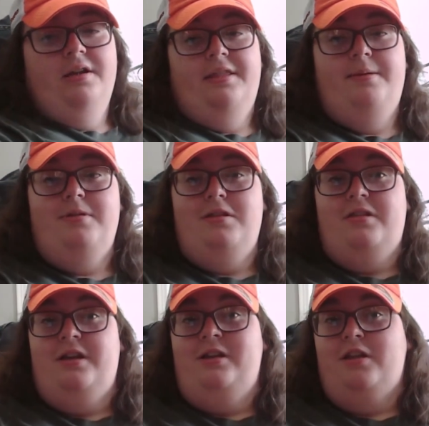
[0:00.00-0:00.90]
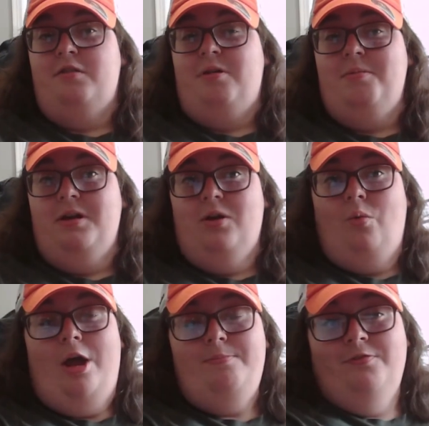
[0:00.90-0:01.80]
That being said, Justin's probably going
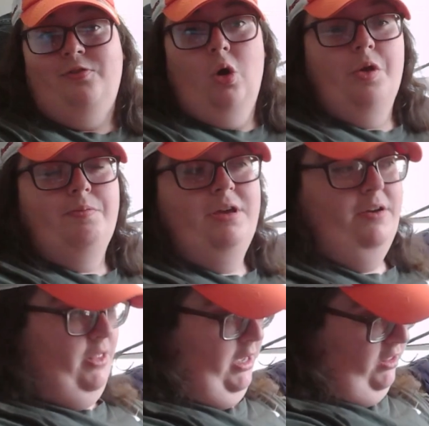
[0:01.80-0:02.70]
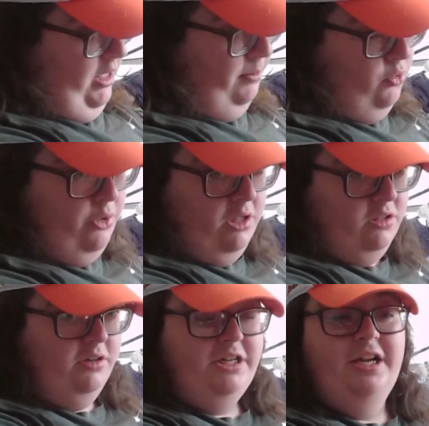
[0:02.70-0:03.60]
to wipe the floor with me on the next couple of weeks
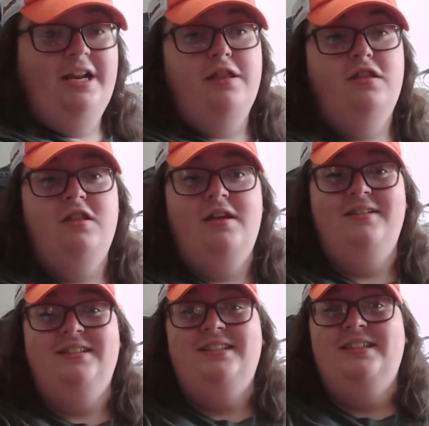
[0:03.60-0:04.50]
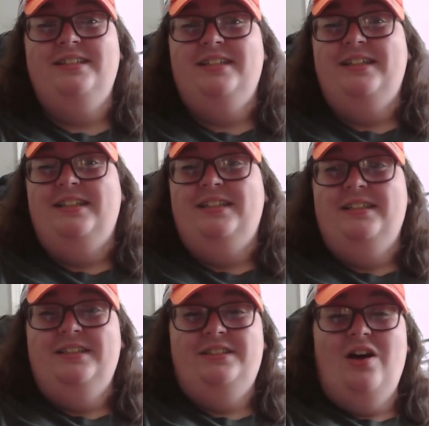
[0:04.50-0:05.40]
on shit I say.
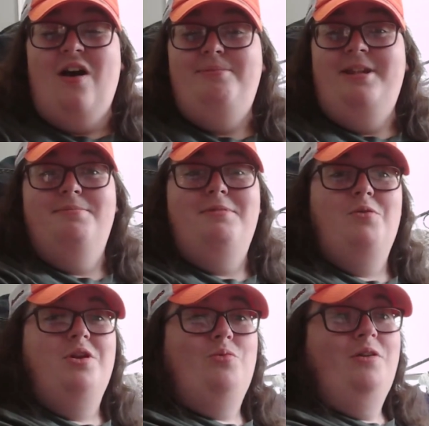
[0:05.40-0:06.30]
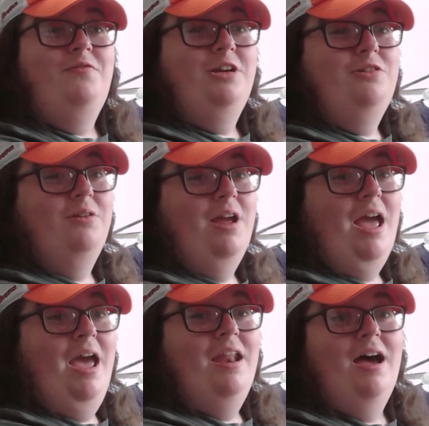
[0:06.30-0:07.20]
So I'm taking my Week 1 victory,
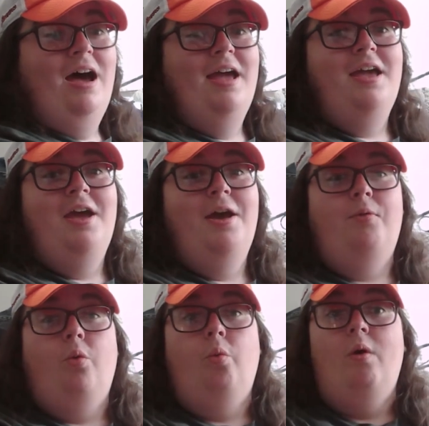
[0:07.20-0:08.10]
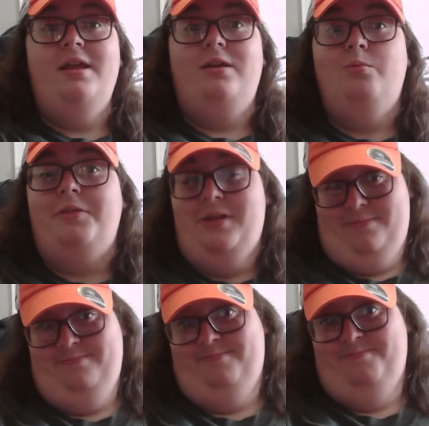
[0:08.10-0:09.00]
and I am running with it.
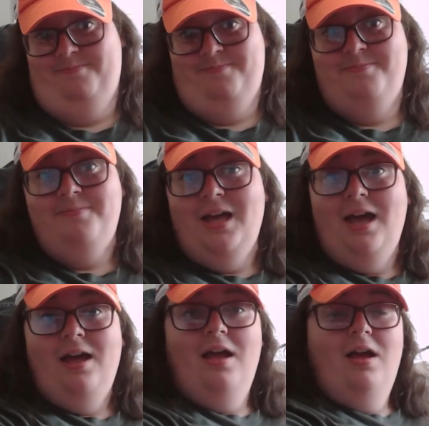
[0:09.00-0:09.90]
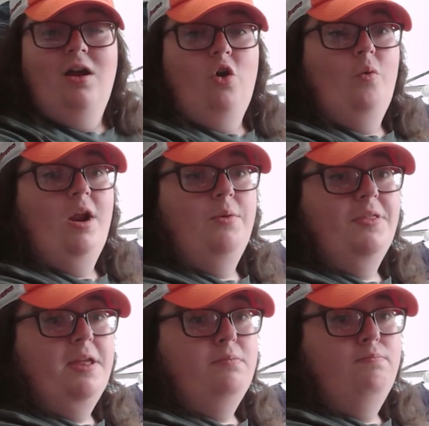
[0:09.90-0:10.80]
Running
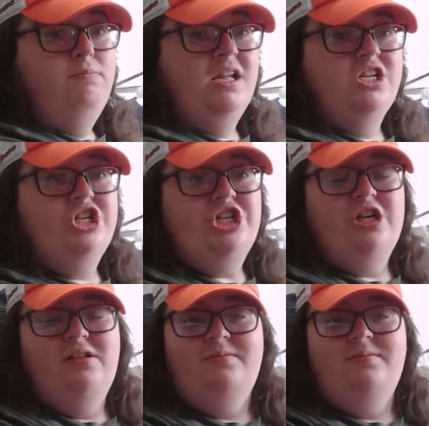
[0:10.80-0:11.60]
with it, bitch!